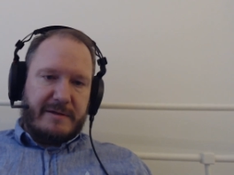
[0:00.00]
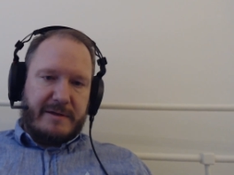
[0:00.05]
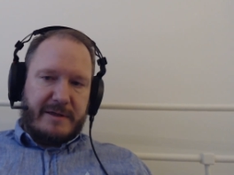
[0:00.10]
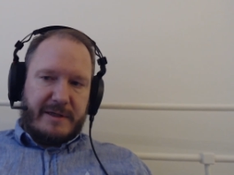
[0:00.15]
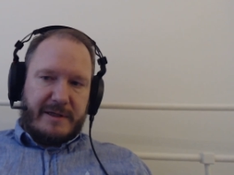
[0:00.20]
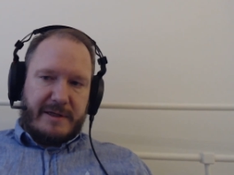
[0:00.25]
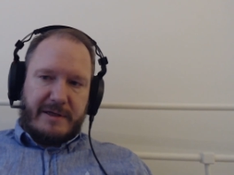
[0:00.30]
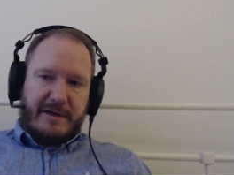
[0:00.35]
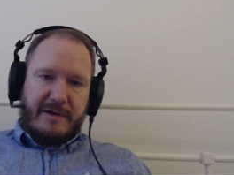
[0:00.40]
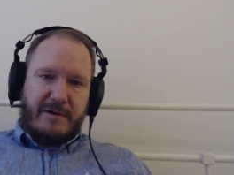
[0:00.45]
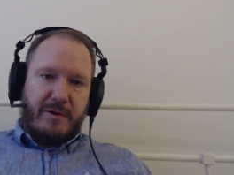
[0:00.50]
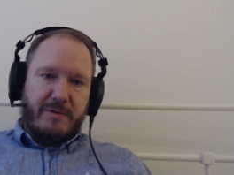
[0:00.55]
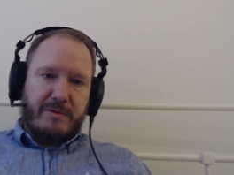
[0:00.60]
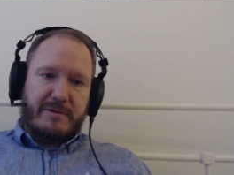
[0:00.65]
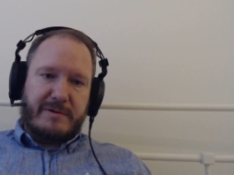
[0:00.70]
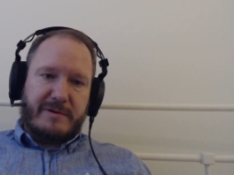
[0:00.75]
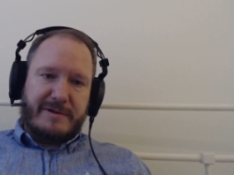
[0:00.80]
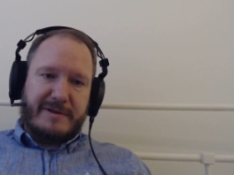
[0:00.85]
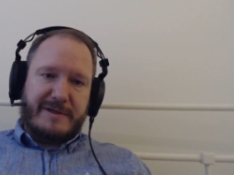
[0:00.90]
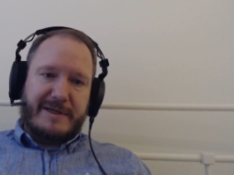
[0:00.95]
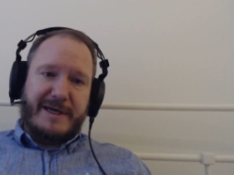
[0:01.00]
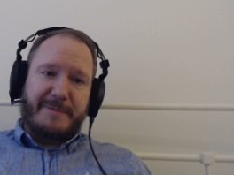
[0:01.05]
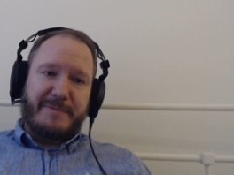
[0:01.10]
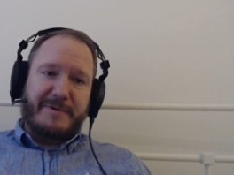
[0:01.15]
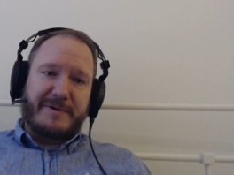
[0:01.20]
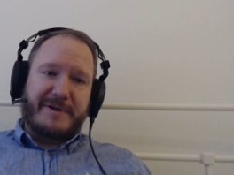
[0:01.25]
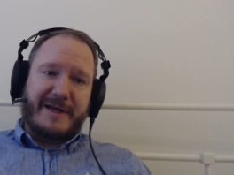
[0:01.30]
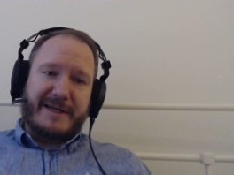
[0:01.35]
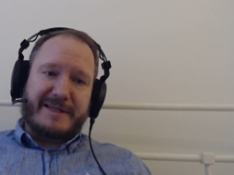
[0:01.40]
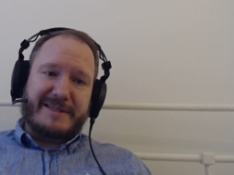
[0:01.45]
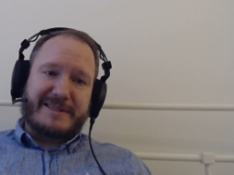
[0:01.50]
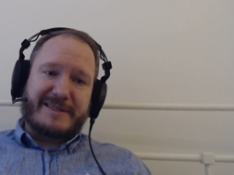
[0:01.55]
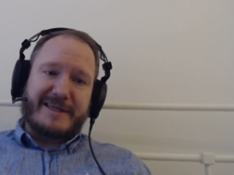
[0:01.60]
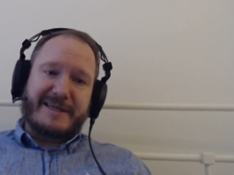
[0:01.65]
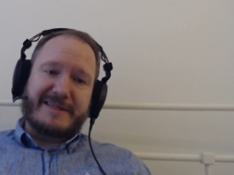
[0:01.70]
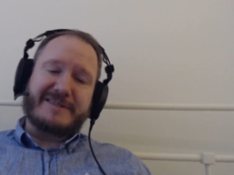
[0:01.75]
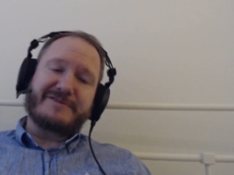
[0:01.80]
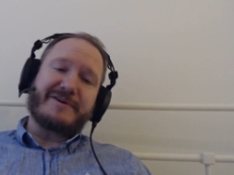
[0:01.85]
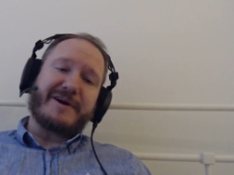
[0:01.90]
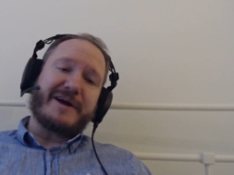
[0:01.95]
the goalkeeper that's
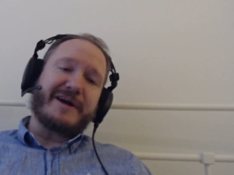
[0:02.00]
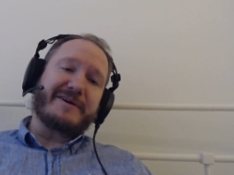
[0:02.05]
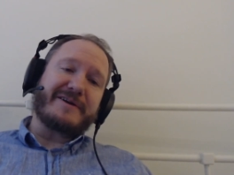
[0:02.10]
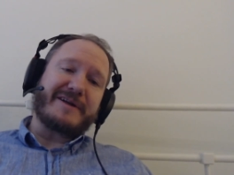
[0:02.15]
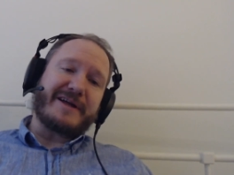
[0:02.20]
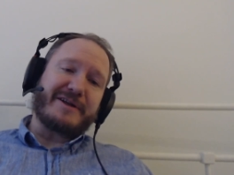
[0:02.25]
a striker